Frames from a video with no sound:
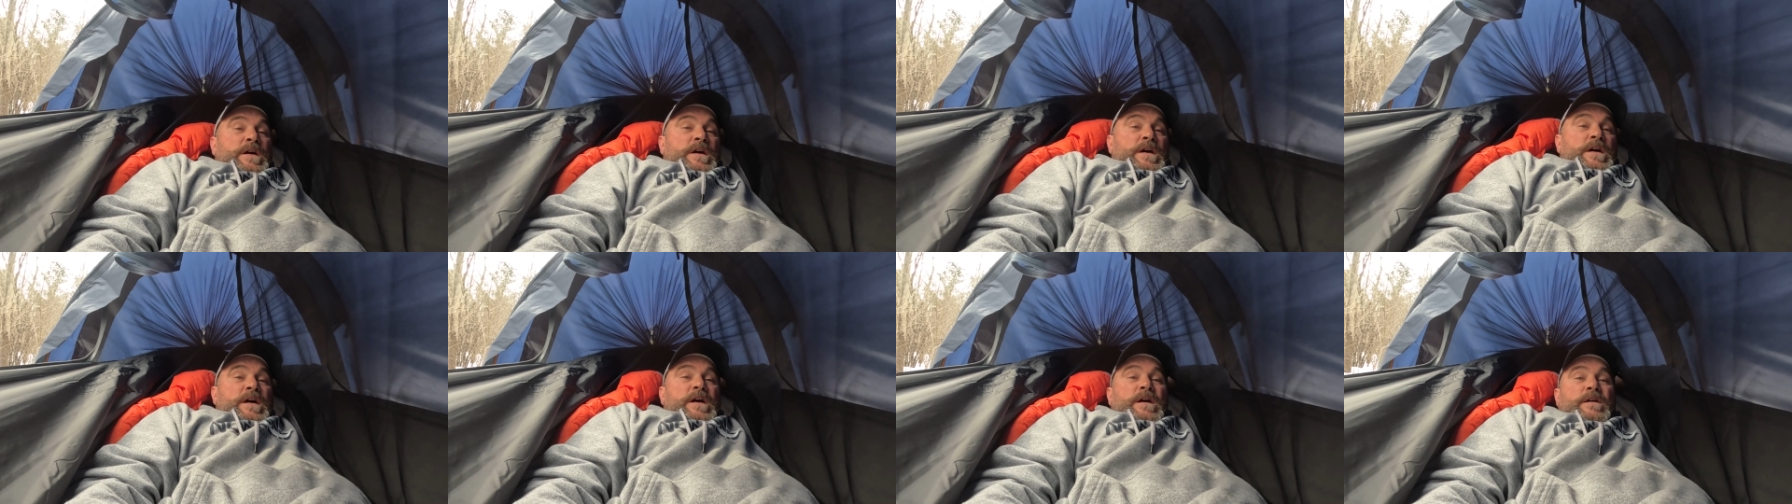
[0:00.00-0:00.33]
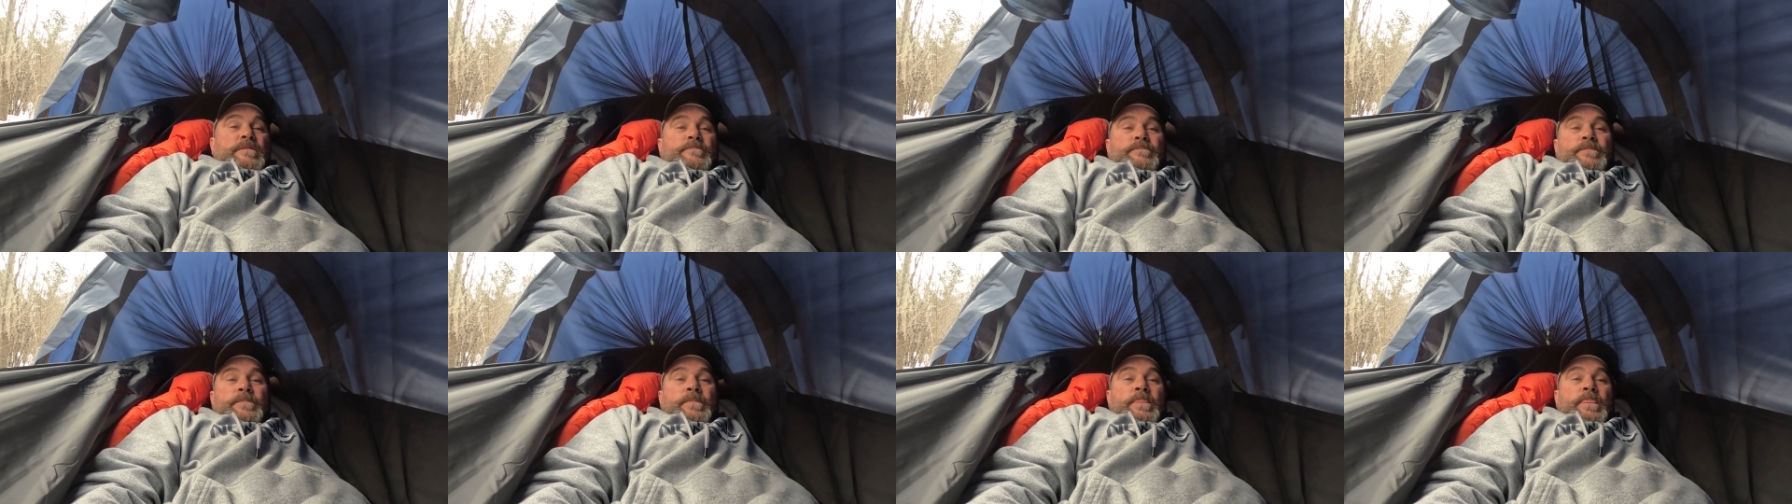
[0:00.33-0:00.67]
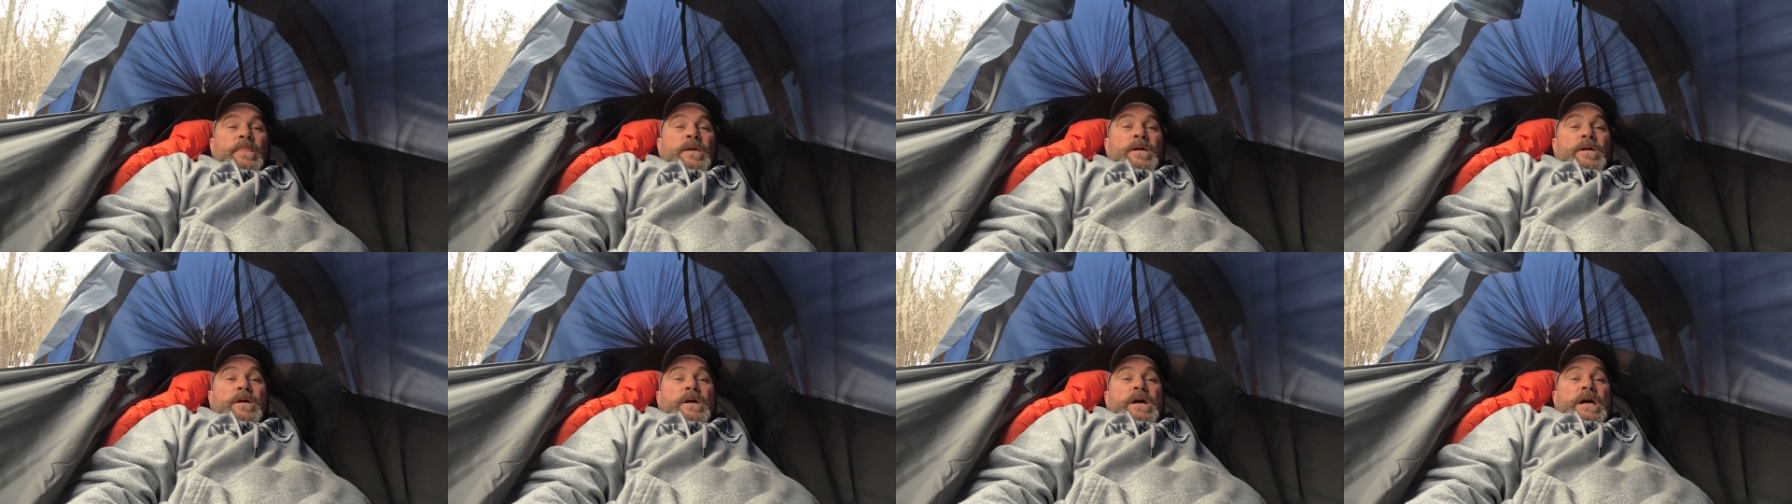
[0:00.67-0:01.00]

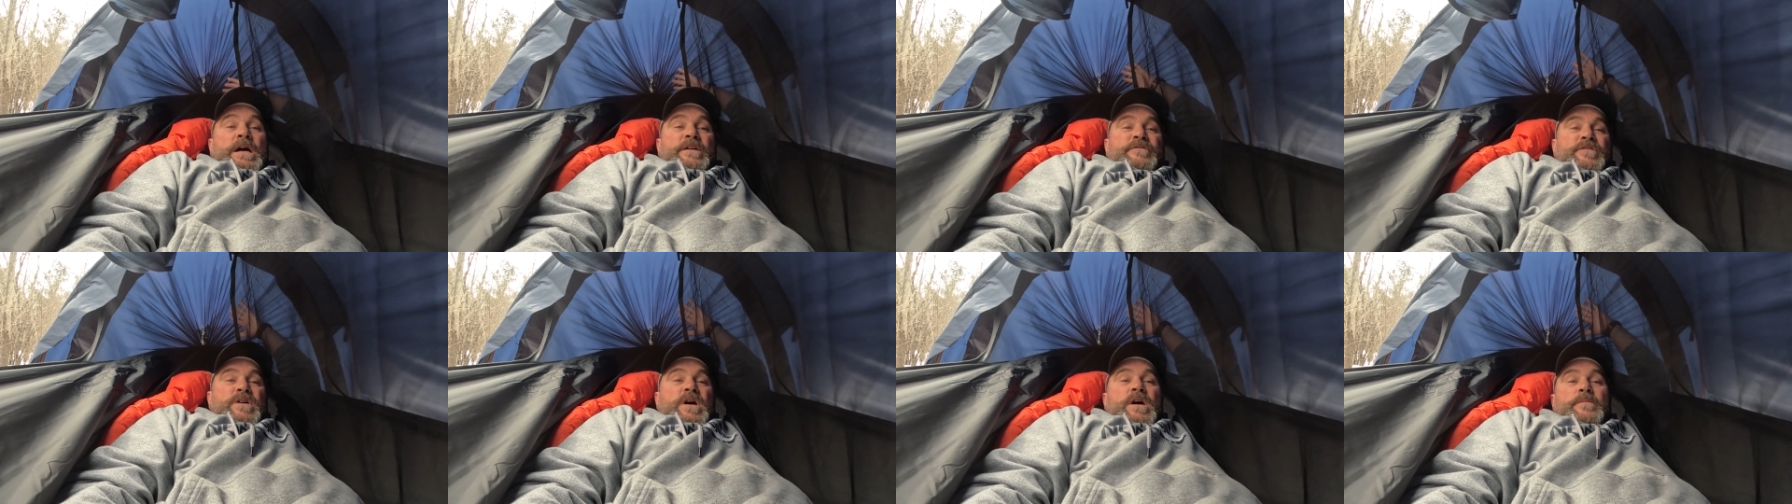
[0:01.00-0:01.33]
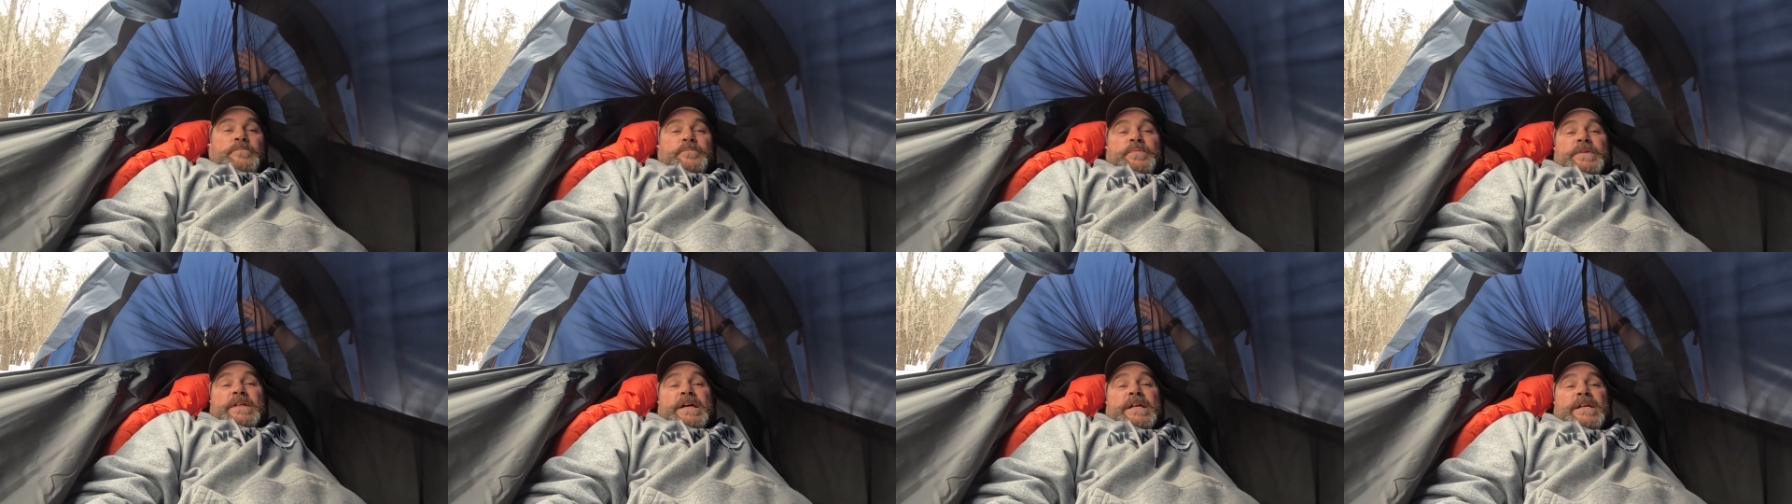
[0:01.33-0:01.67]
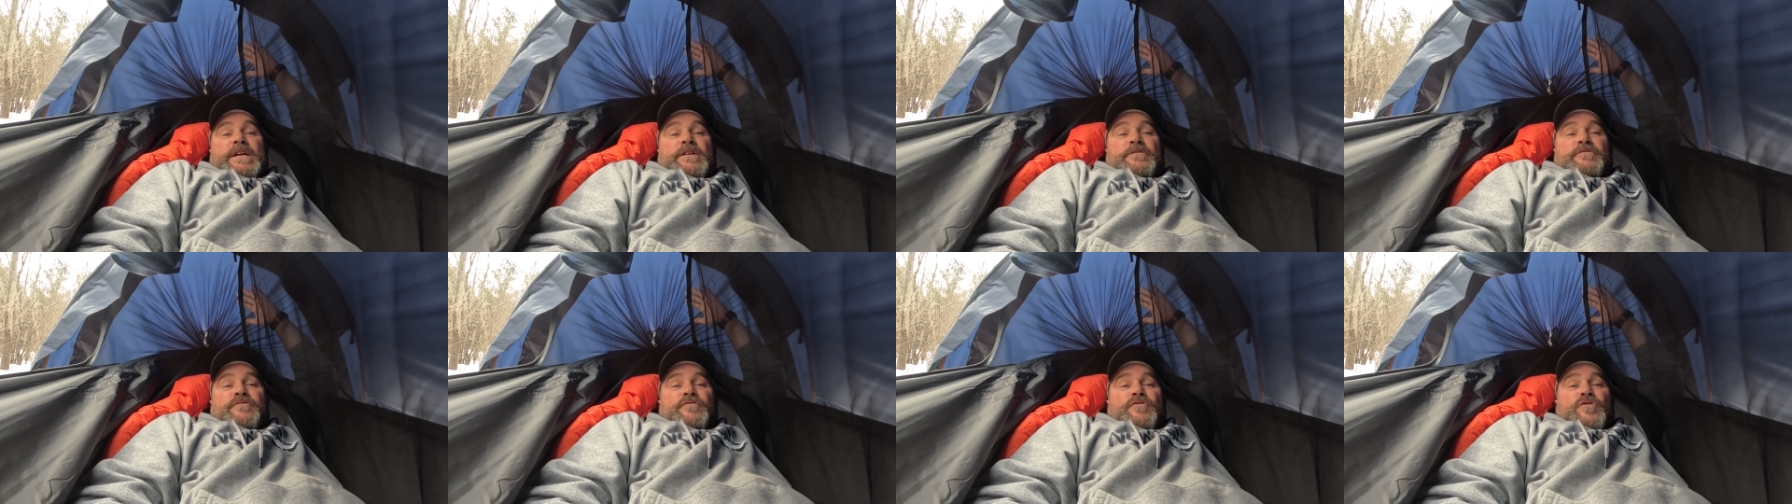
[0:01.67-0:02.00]
I've got
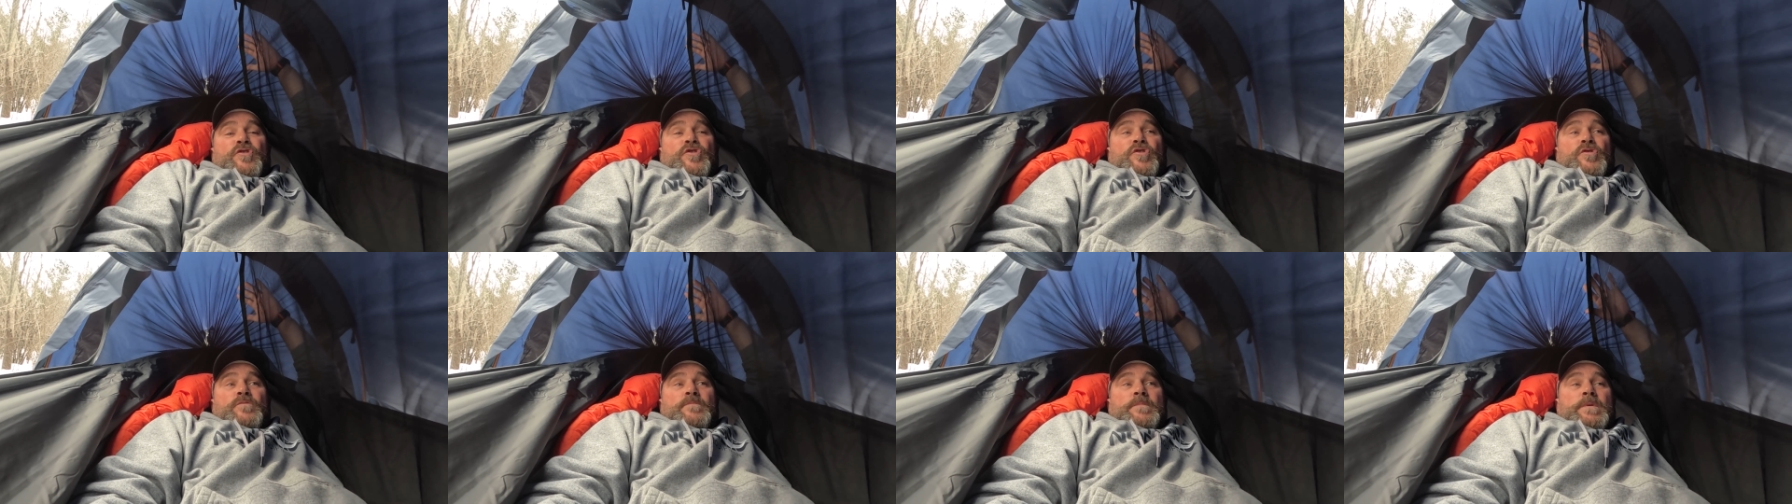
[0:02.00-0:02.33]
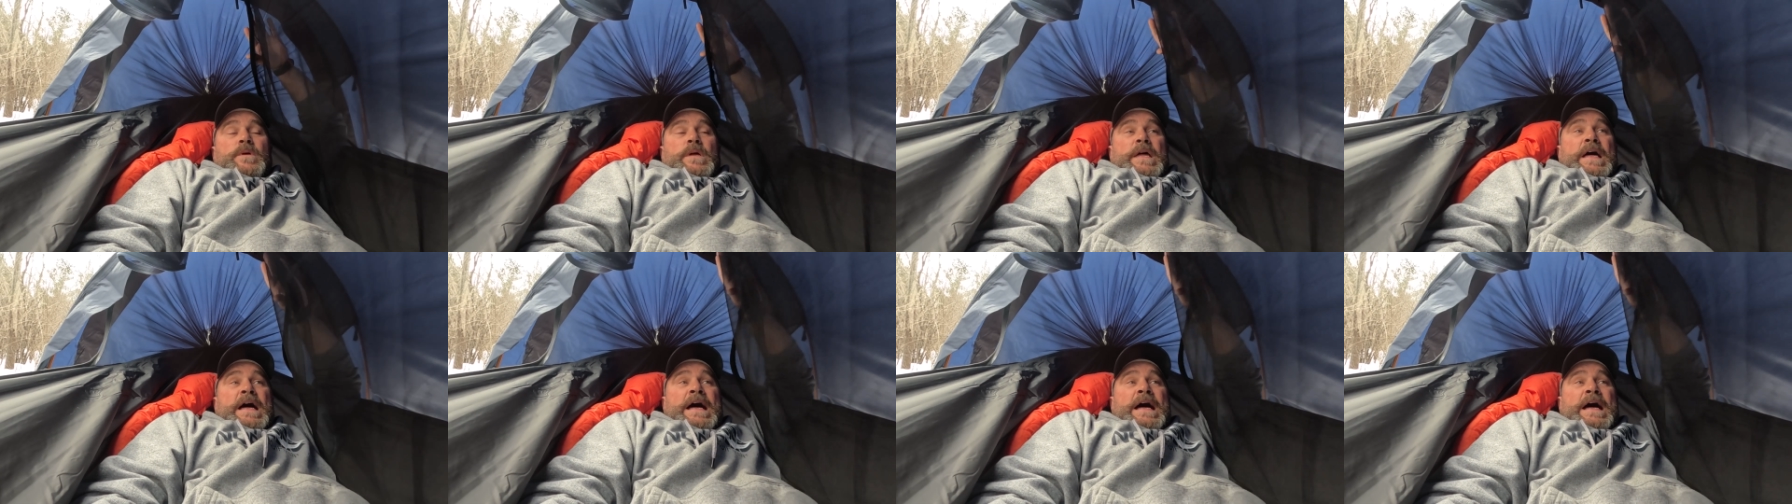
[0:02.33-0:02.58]
plenty of room